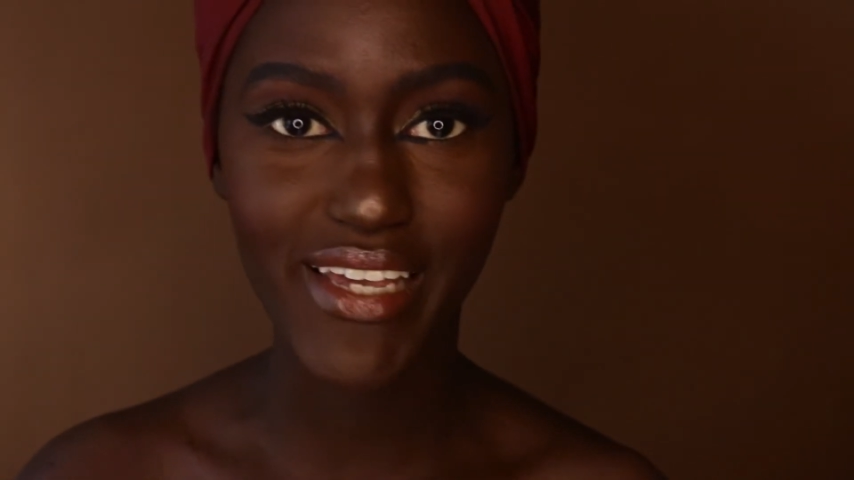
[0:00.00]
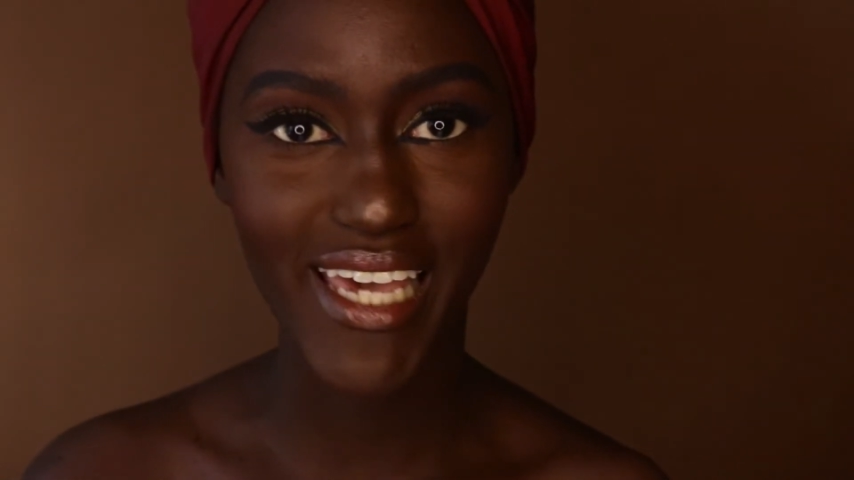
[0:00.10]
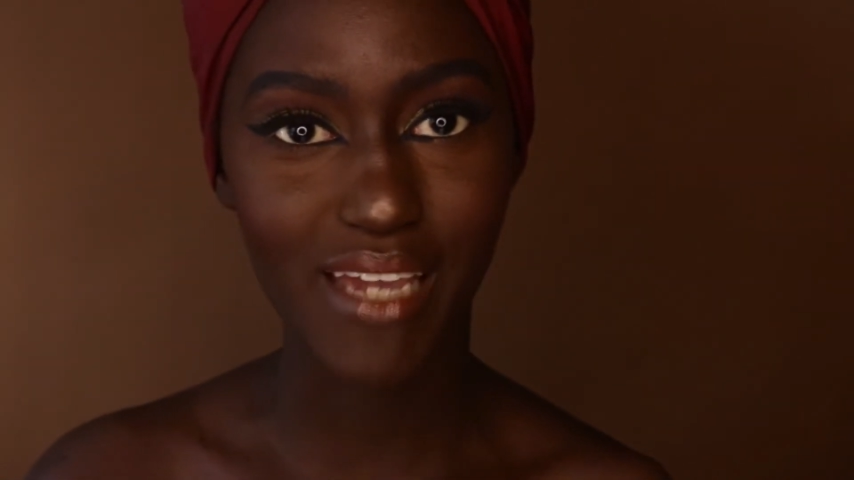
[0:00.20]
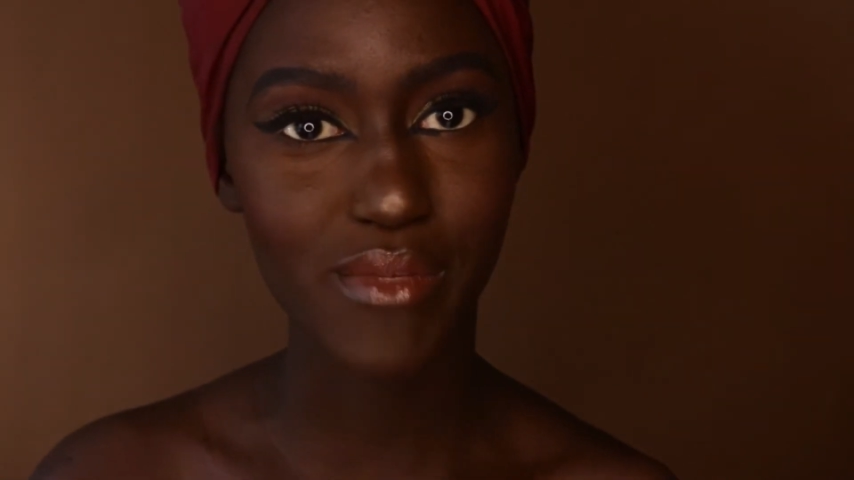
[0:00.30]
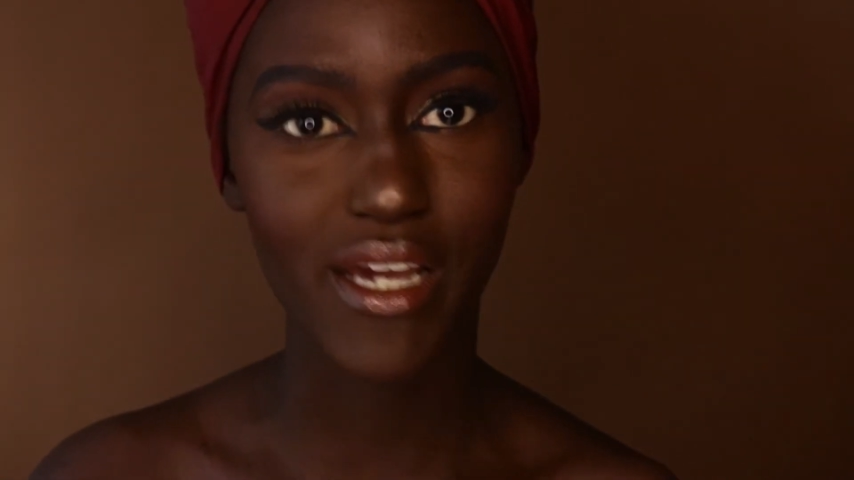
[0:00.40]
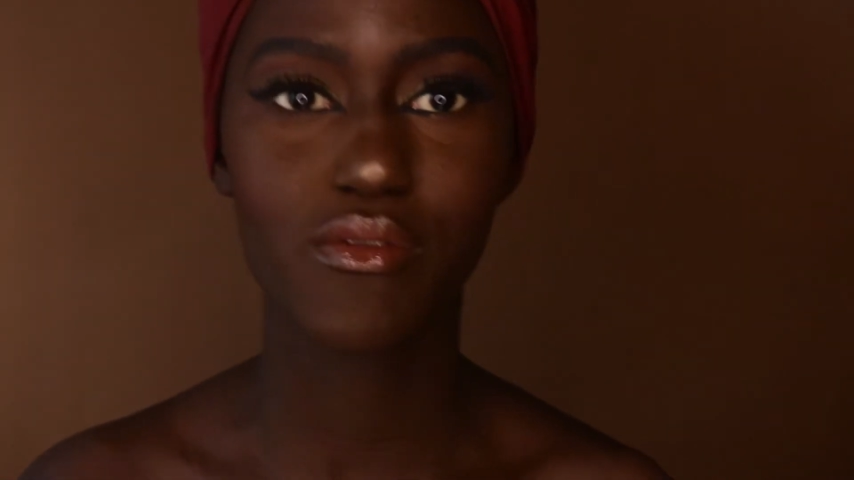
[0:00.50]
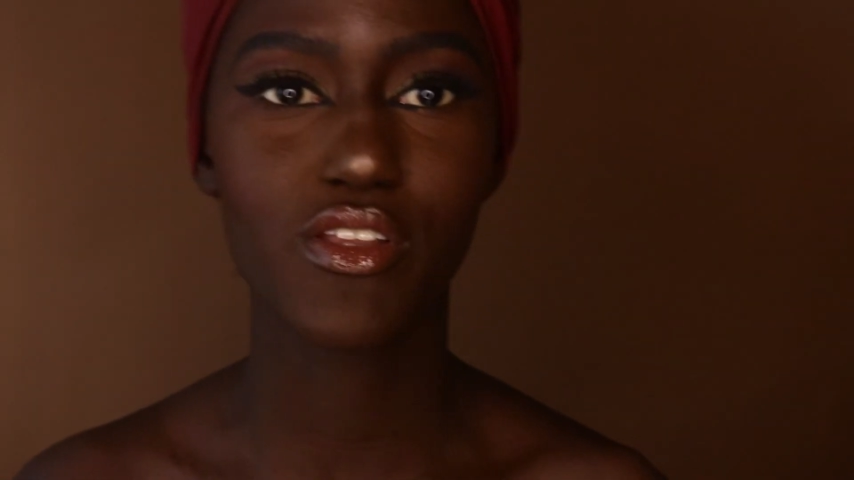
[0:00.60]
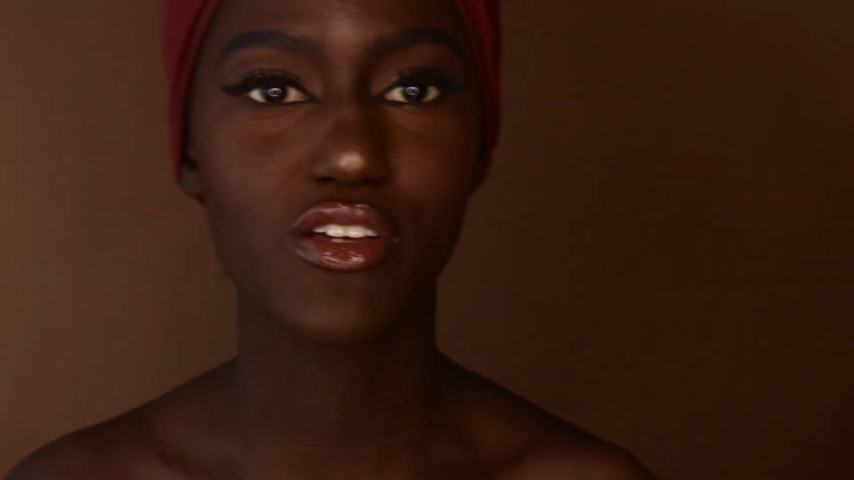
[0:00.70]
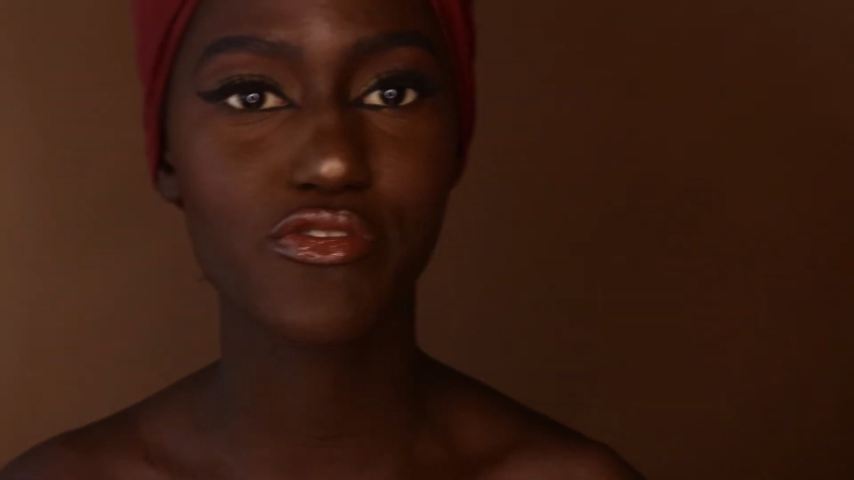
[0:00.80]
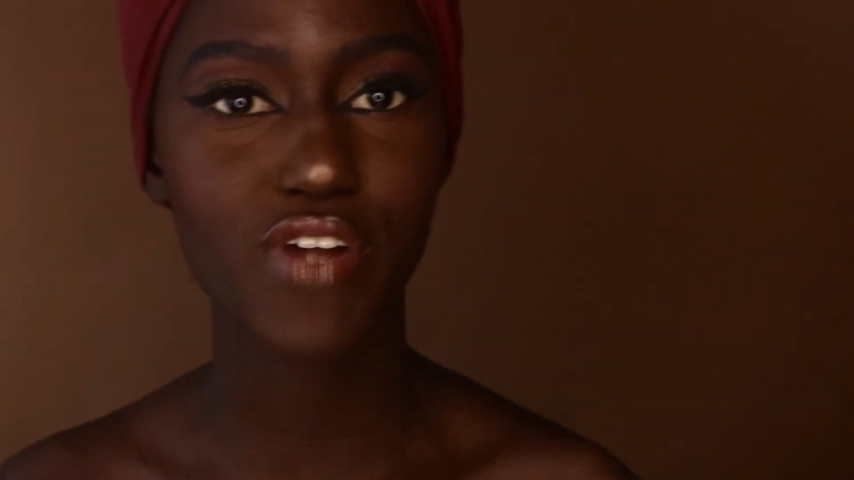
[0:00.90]
game night
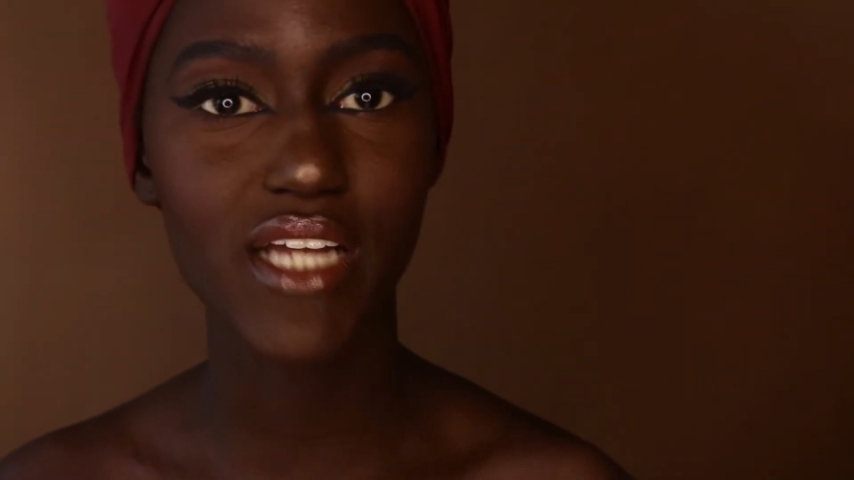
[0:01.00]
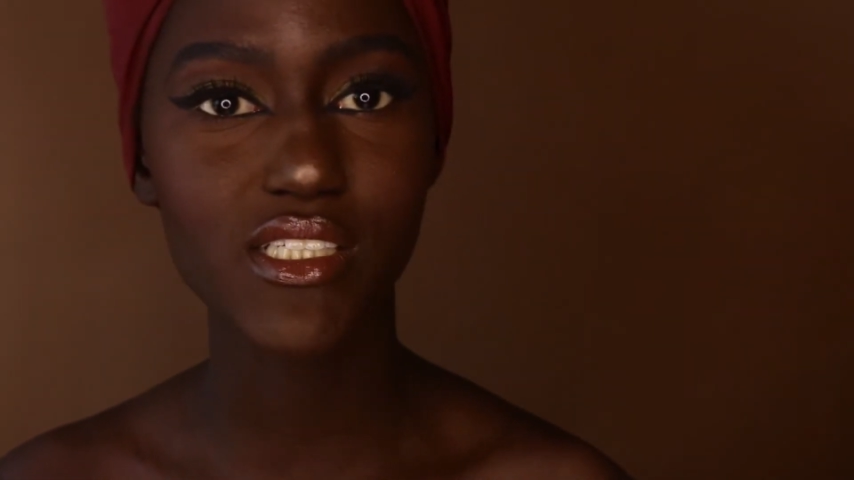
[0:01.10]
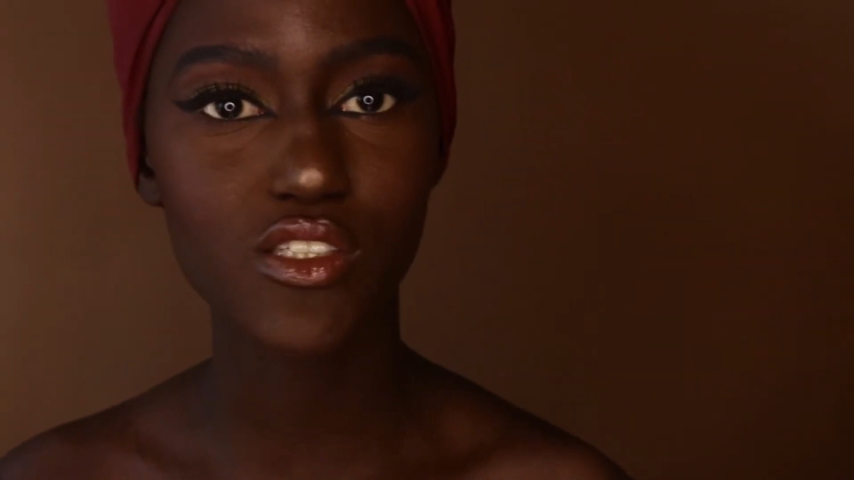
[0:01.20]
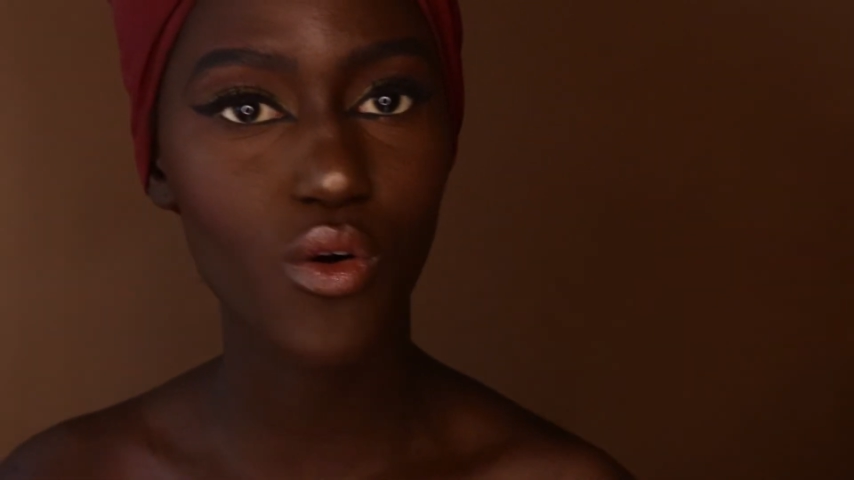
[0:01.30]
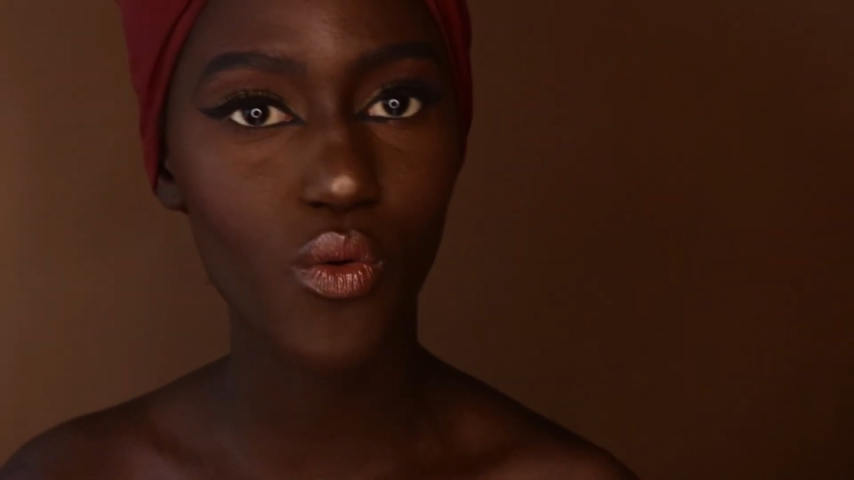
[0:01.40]
with your friends